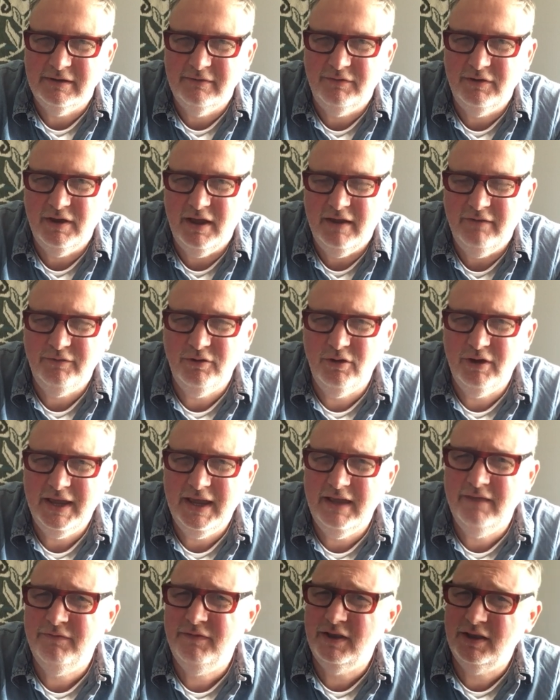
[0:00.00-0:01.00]
If, you, if you're
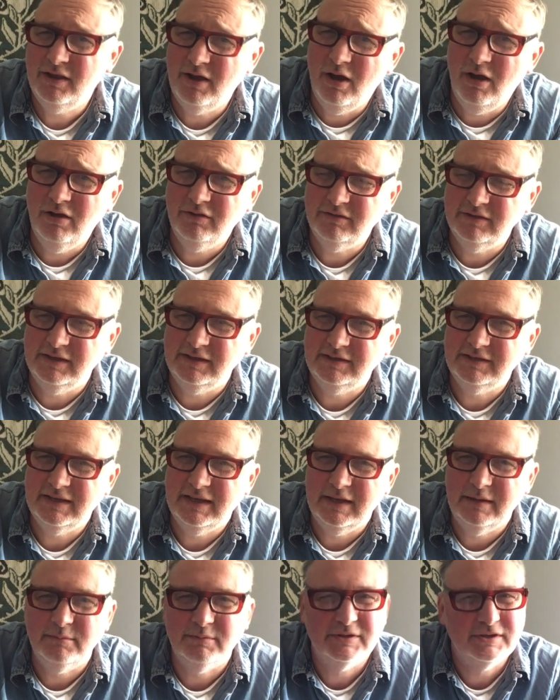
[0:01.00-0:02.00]
here for gardening
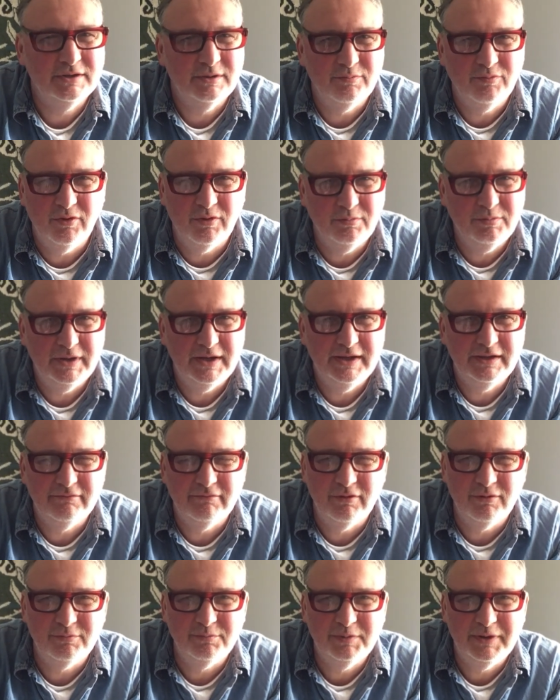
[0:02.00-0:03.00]
tips, you're probably in the
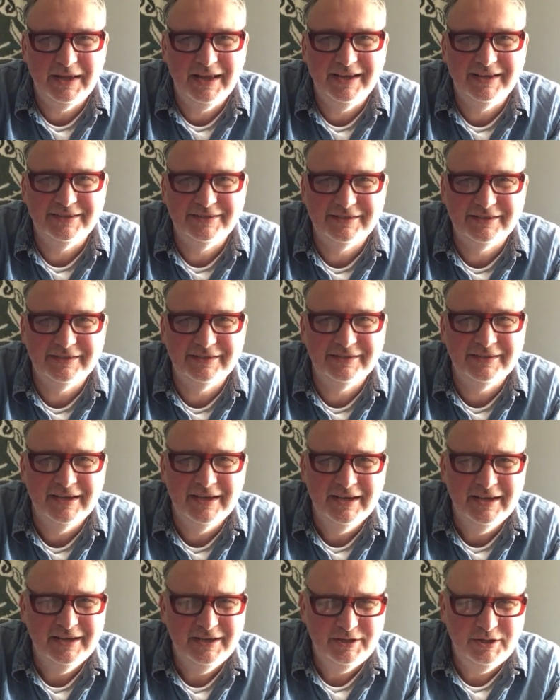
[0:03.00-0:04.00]
wrong place and
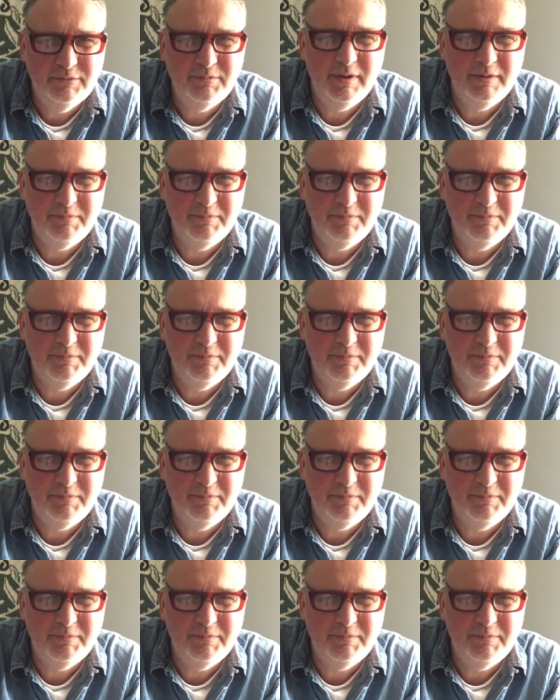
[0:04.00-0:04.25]
you'd